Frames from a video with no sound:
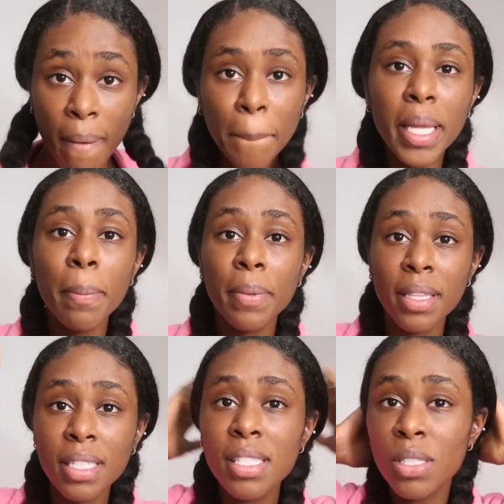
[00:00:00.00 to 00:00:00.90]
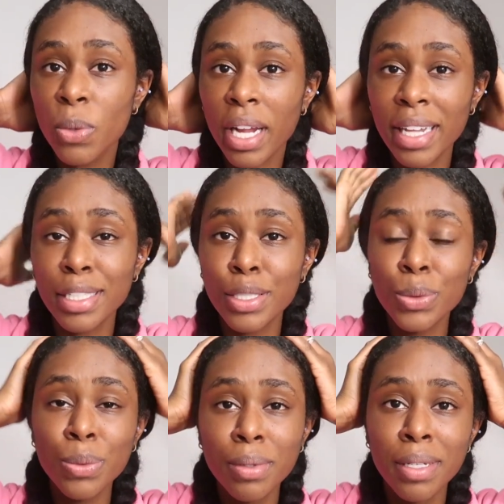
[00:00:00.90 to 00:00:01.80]
But yep, this is what I
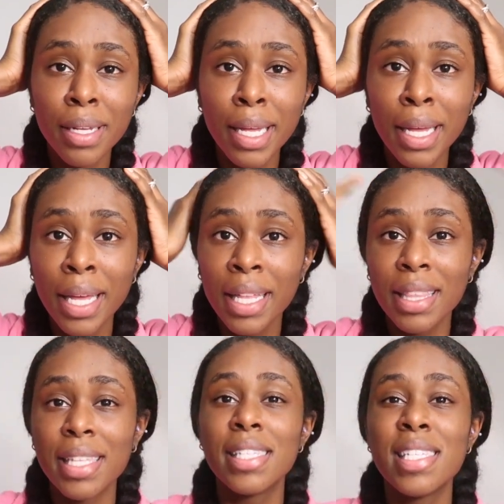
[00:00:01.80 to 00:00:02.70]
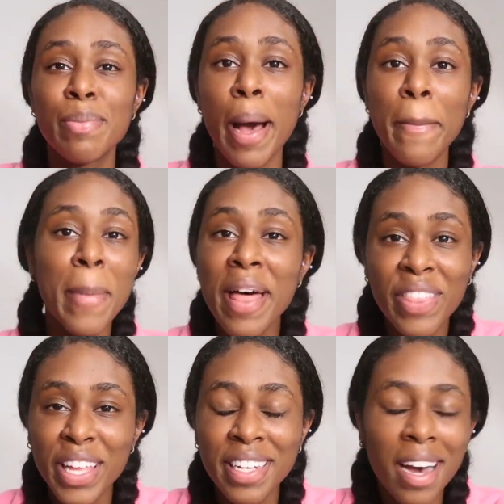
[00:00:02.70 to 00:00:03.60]
do. This is my
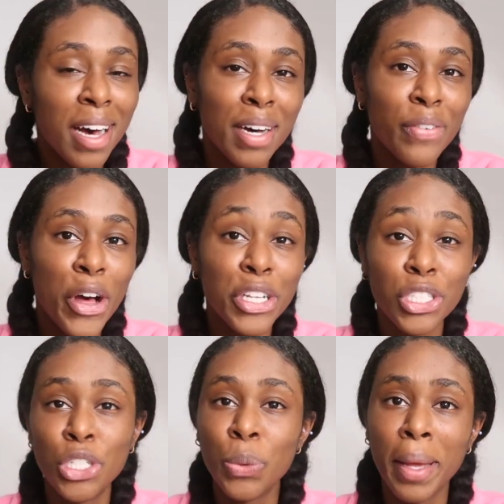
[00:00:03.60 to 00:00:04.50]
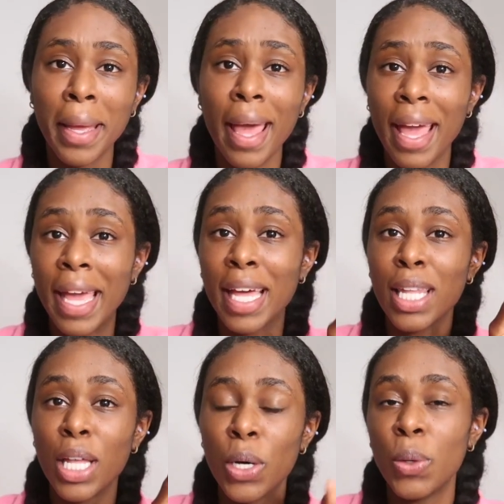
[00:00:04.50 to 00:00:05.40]
method of doing a
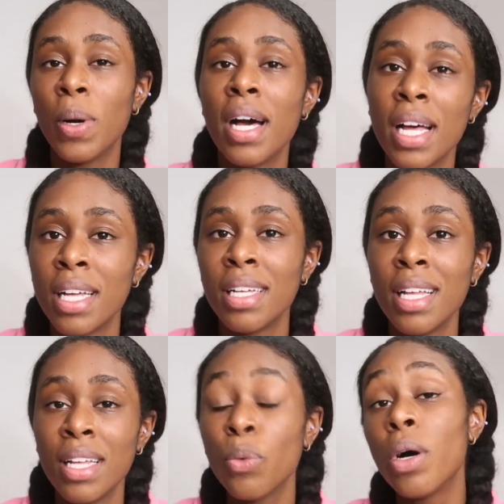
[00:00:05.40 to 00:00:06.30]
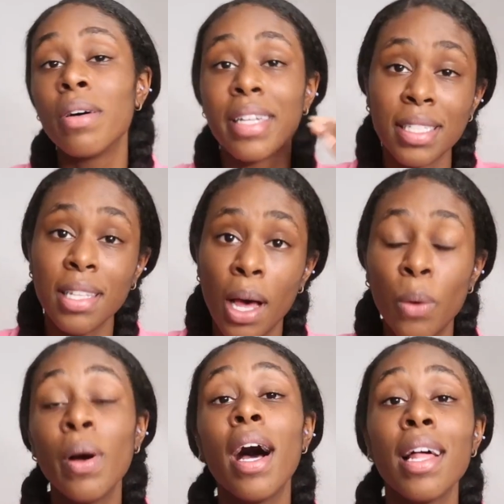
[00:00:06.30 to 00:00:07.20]
low, well, it is
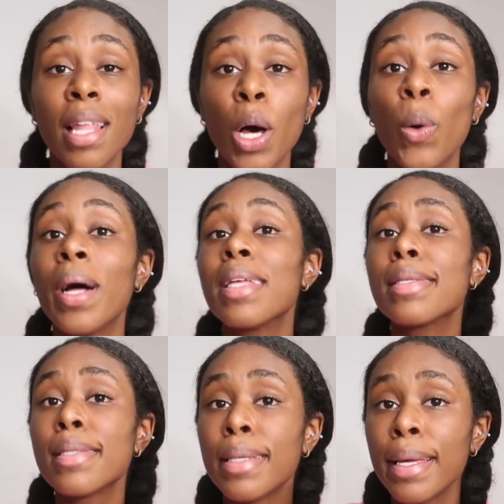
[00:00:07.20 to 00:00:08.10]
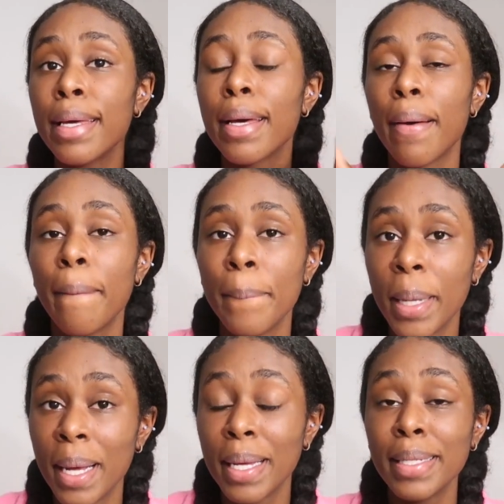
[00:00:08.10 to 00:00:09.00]
low, a low sleek
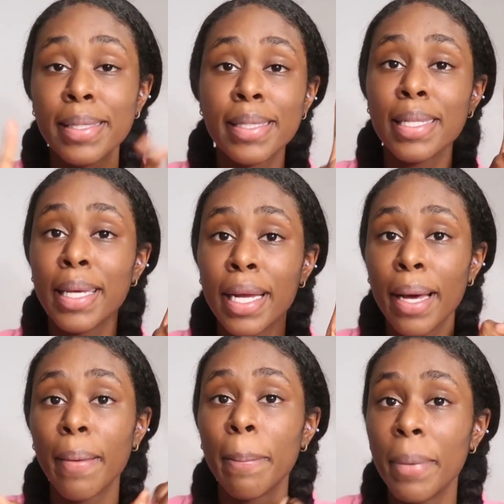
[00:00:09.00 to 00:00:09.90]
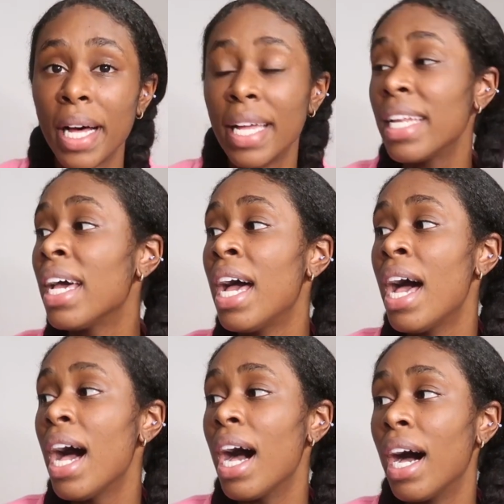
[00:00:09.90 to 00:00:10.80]
bun, slick bun.
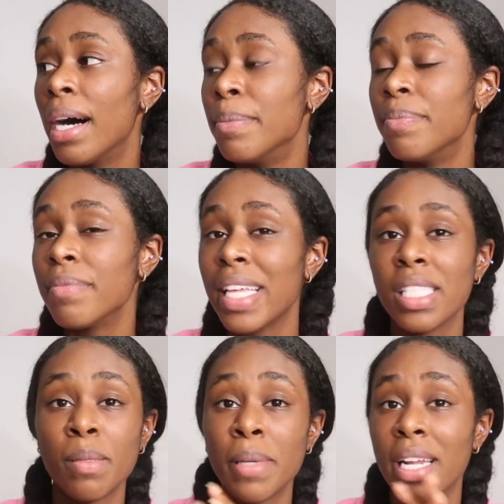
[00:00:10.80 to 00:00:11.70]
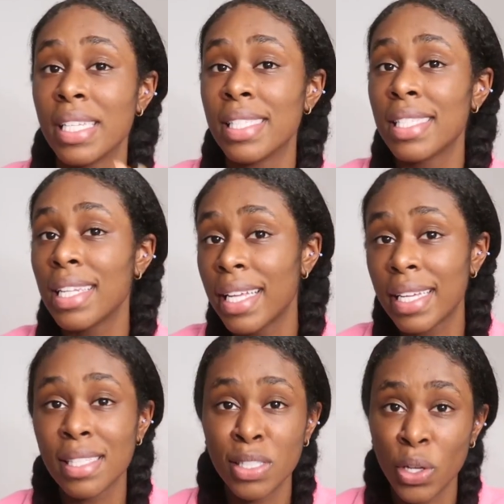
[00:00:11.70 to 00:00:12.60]
That's about as slick
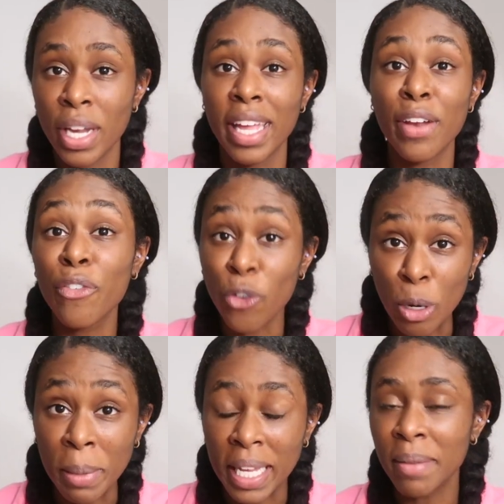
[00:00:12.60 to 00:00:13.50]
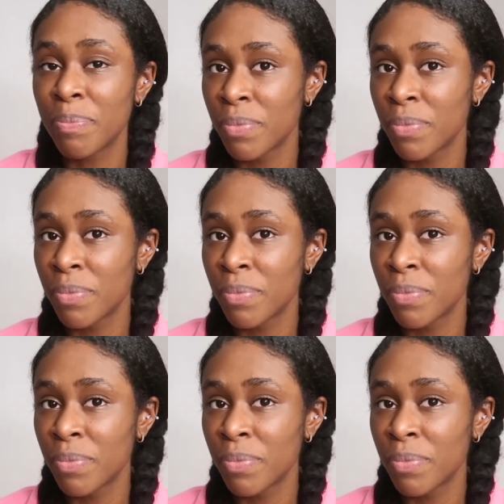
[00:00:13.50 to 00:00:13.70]
as it's gonna get for me